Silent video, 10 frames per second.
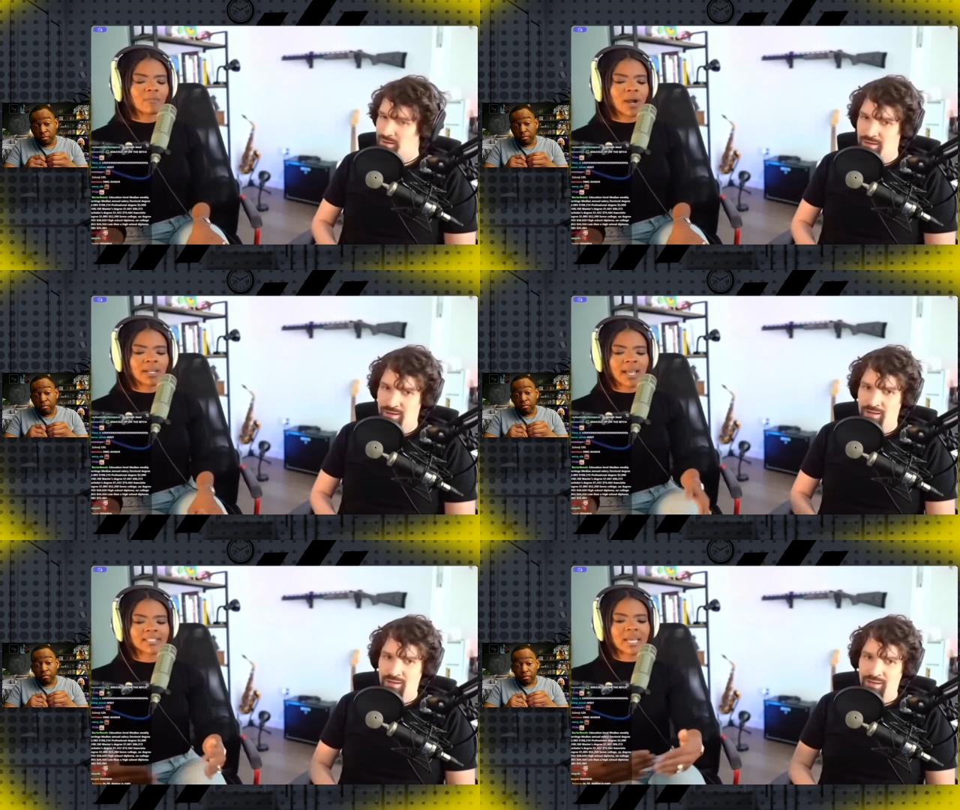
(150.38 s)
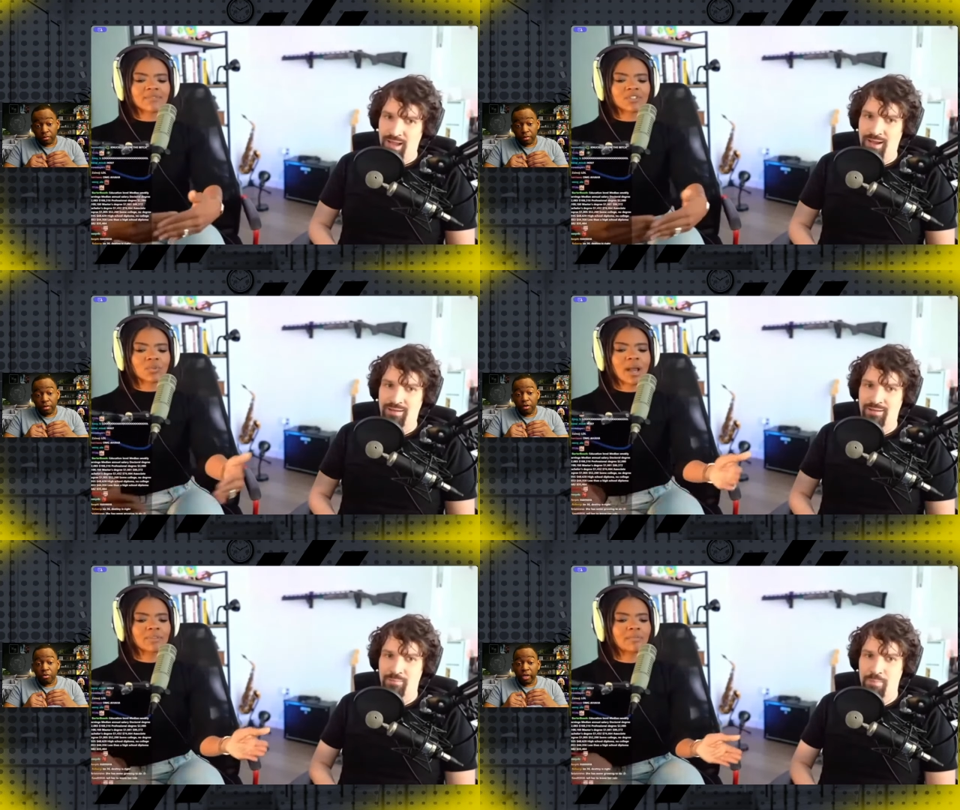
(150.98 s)
Speaker 1: podcast and I'm yeah,
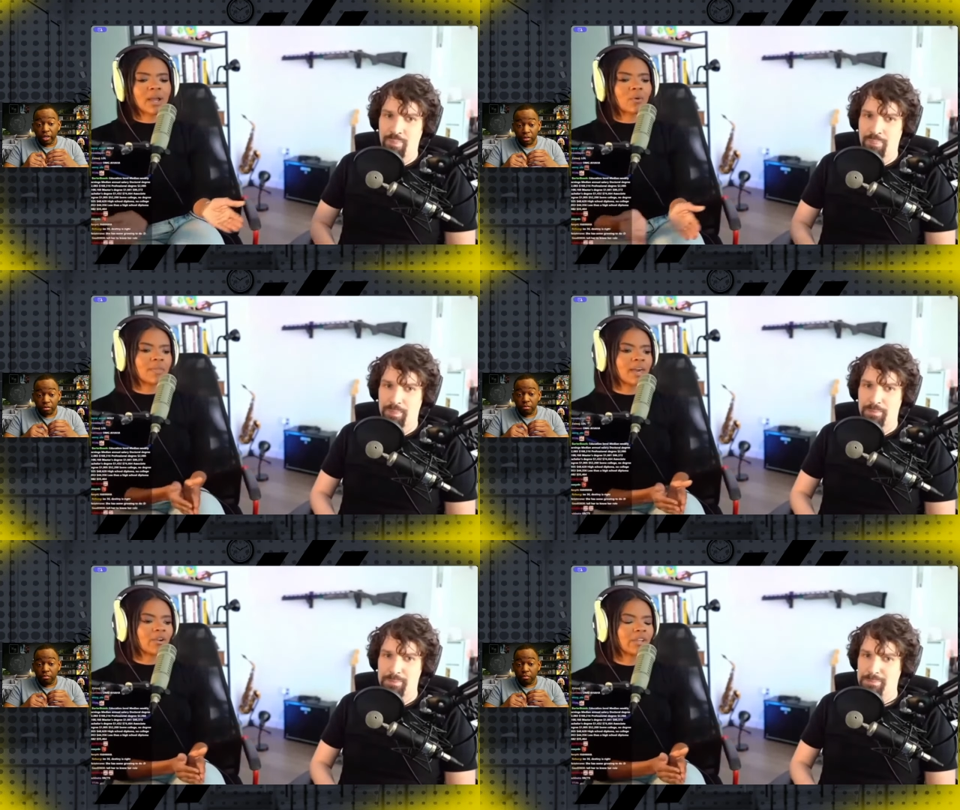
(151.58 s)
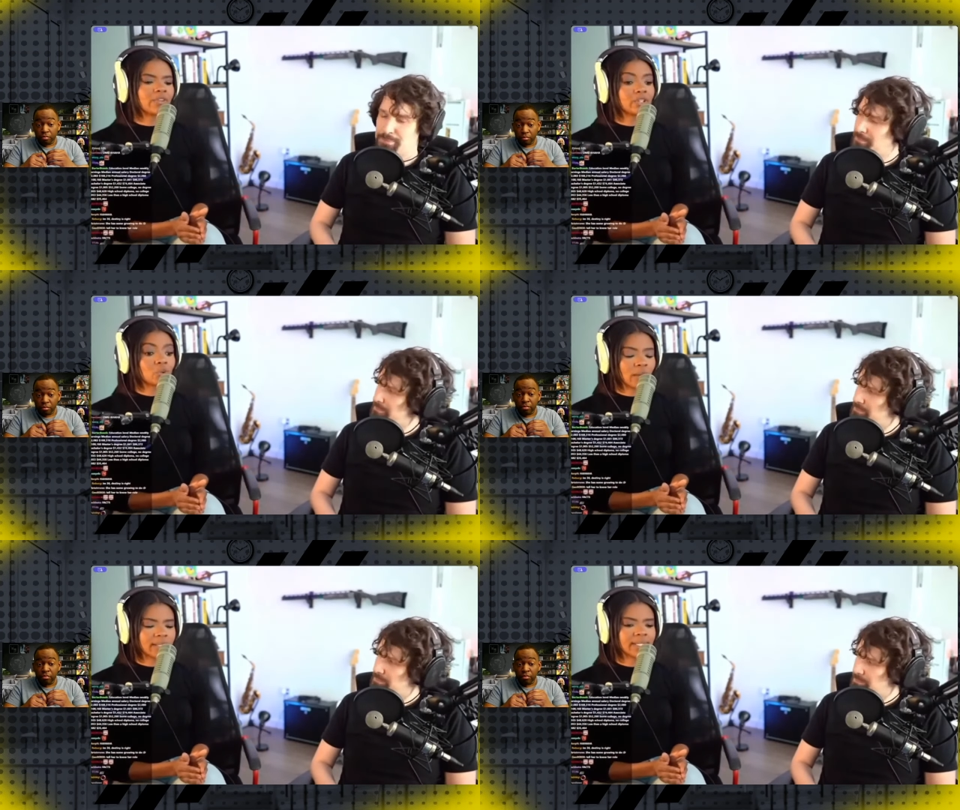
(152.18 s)
surrounded okay. by women that are in their
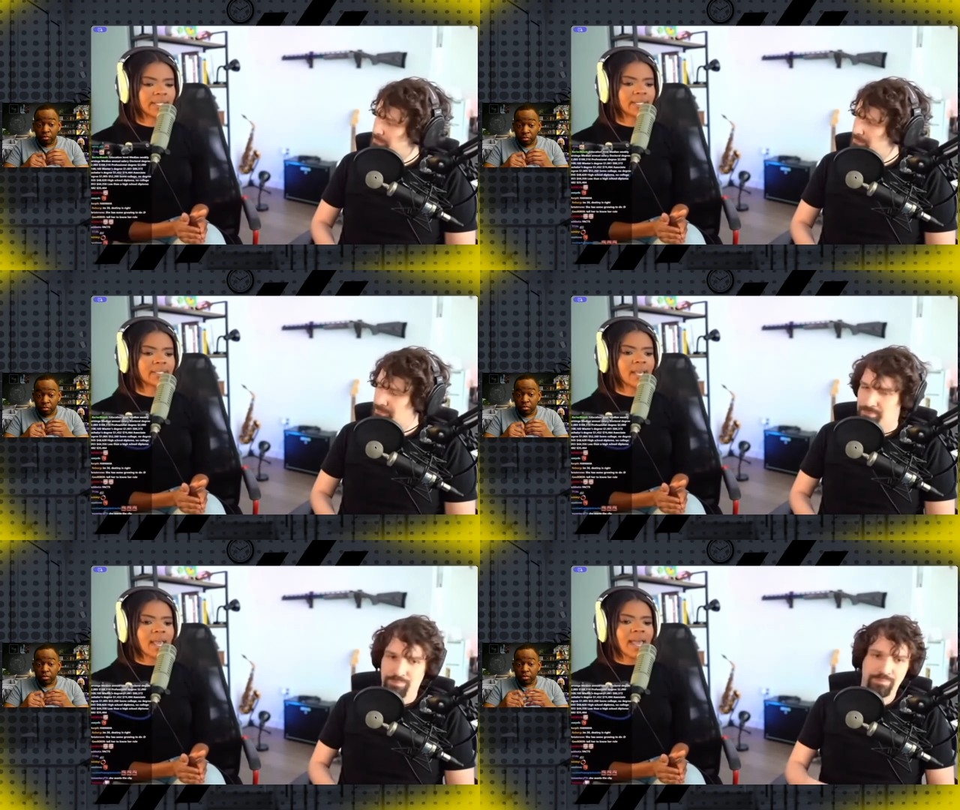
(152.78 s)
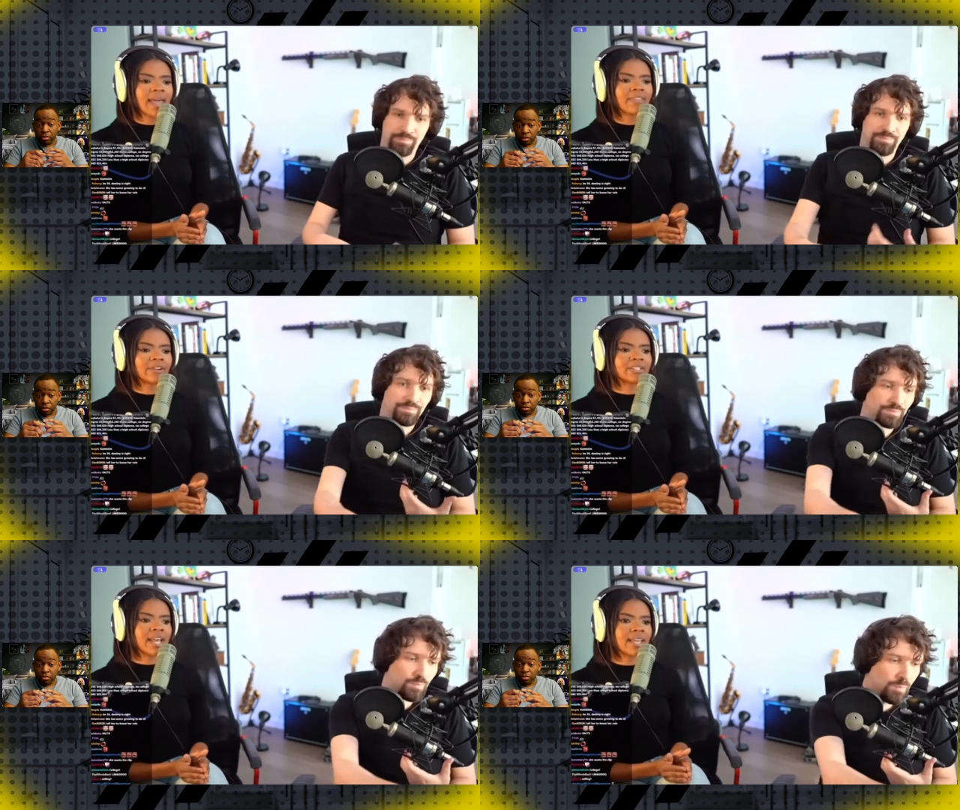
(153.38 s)
20s mm-hmm. and they're
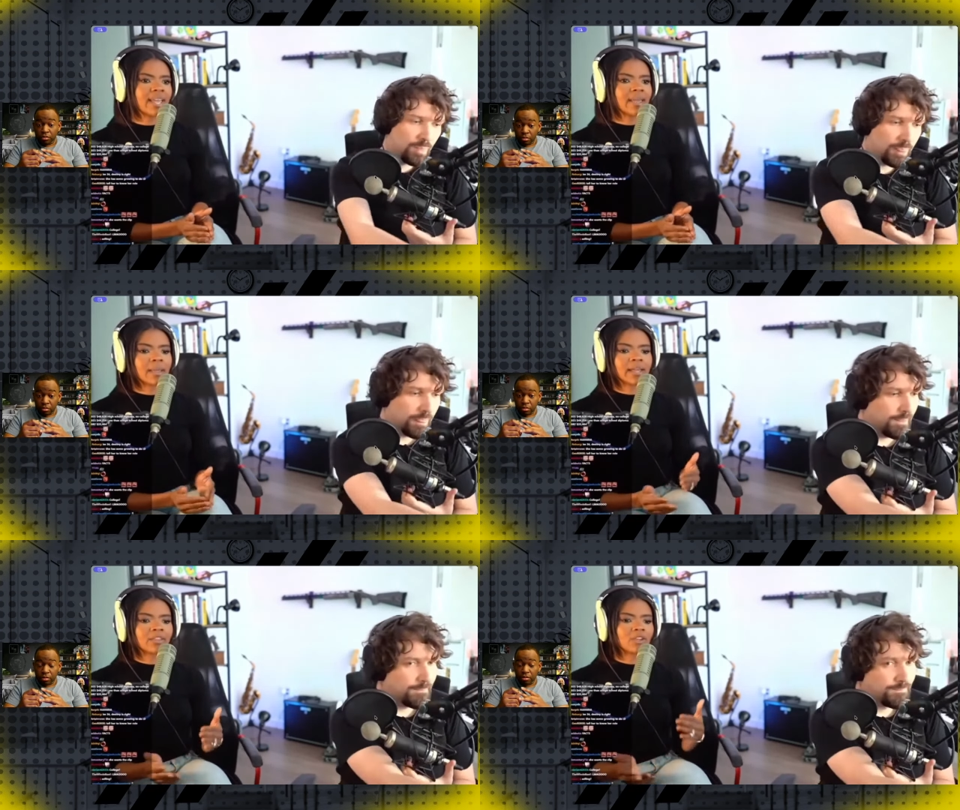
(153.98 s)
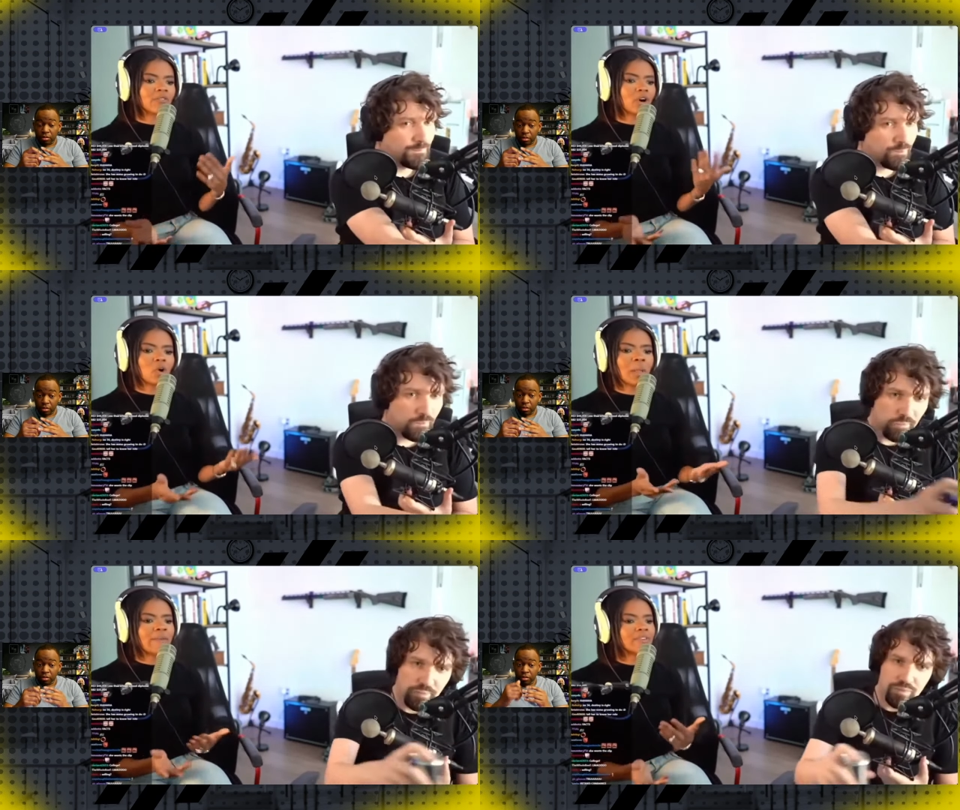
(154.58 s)
saying like, you know, the whole
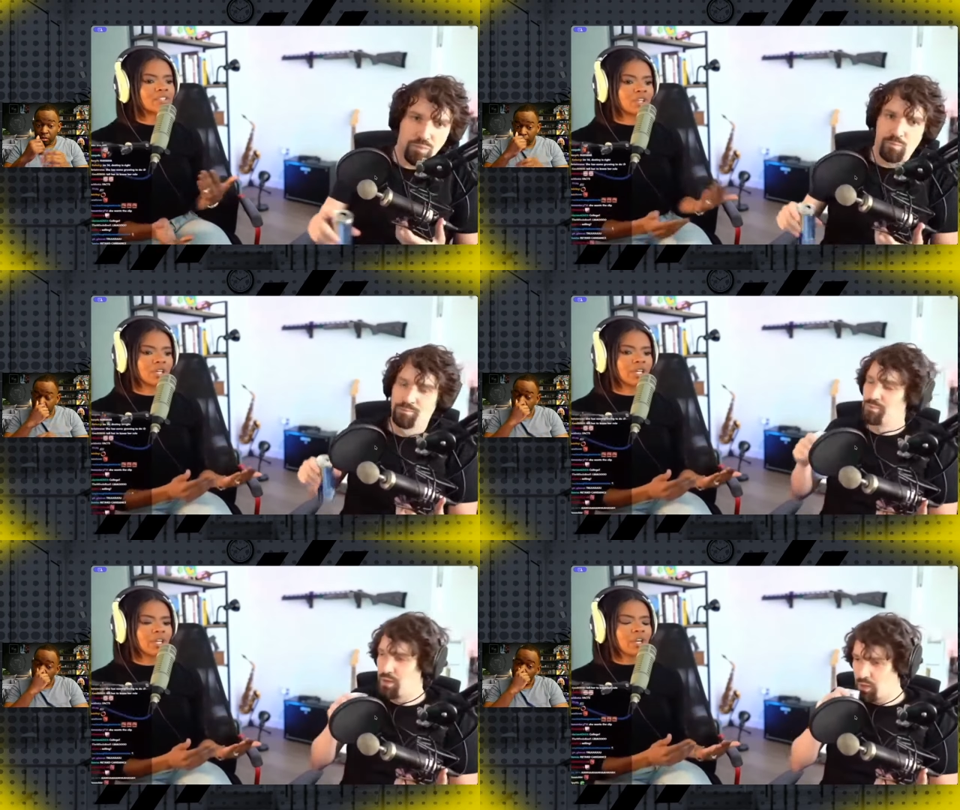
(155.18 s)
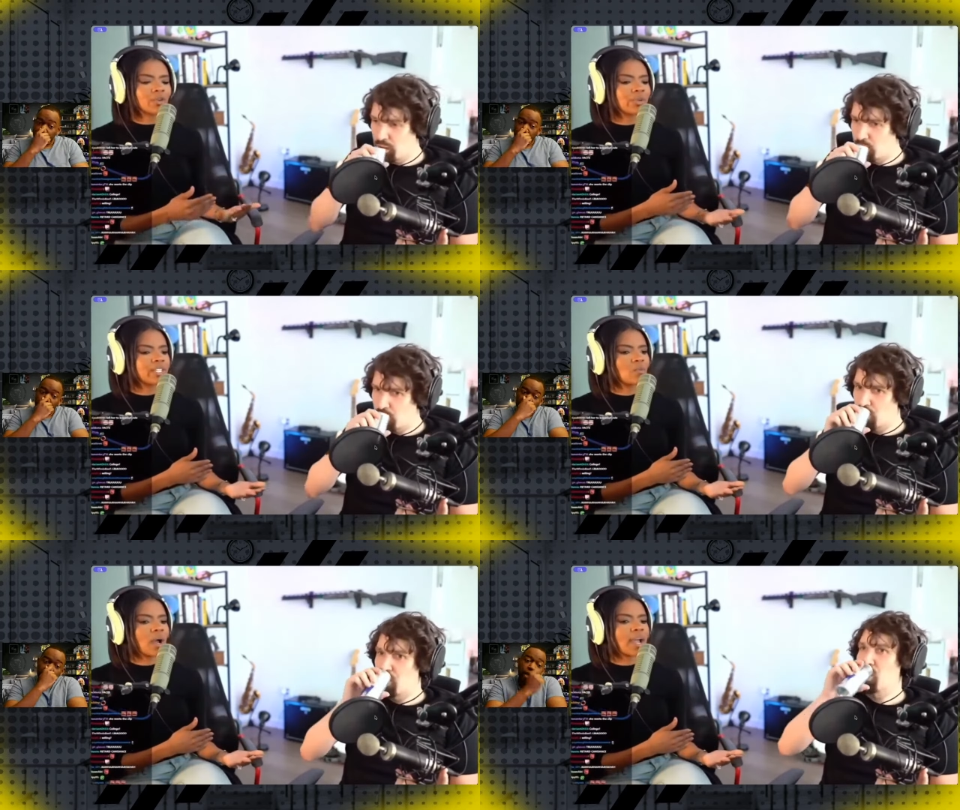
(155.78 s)
life is good. The
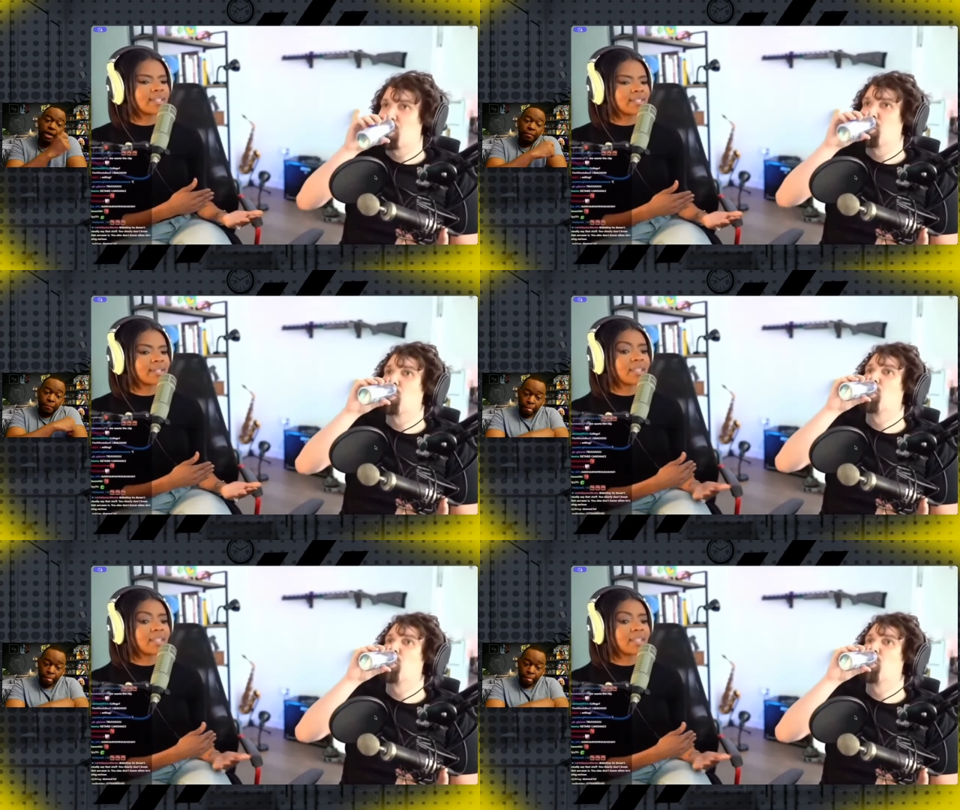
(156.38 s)
reason yeah. why I said to